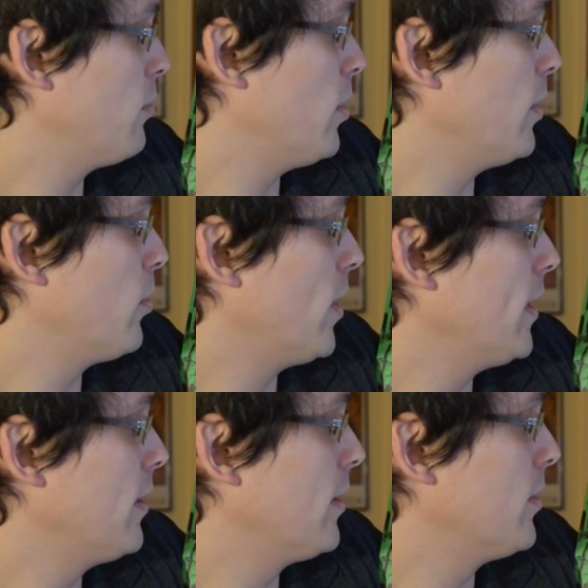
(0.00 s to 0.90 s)
what we want
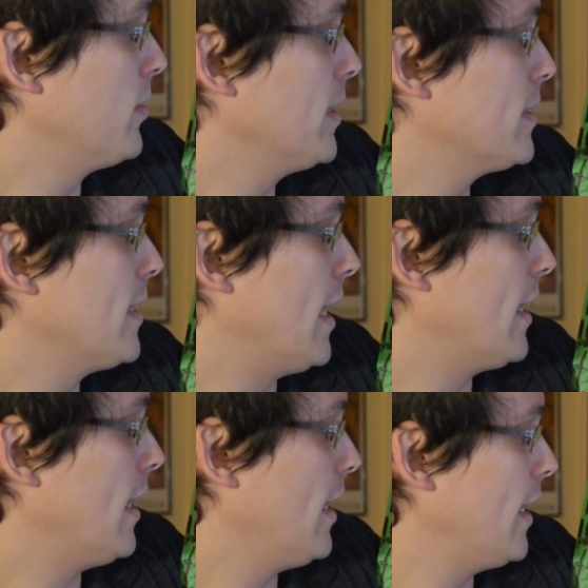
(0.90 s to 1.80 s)
to know is
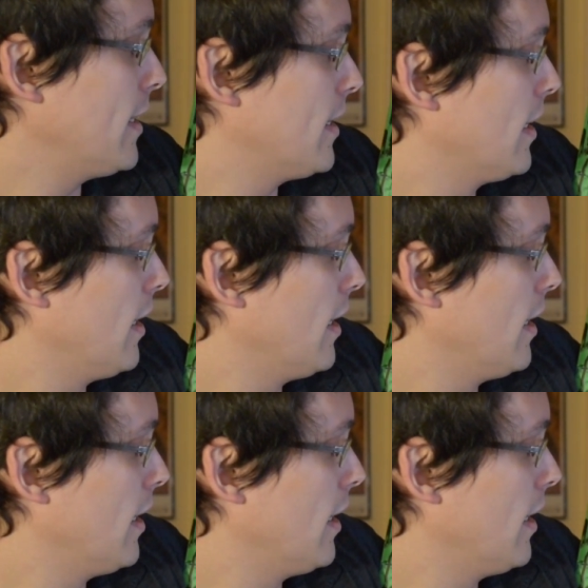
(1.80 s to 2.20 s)
that height.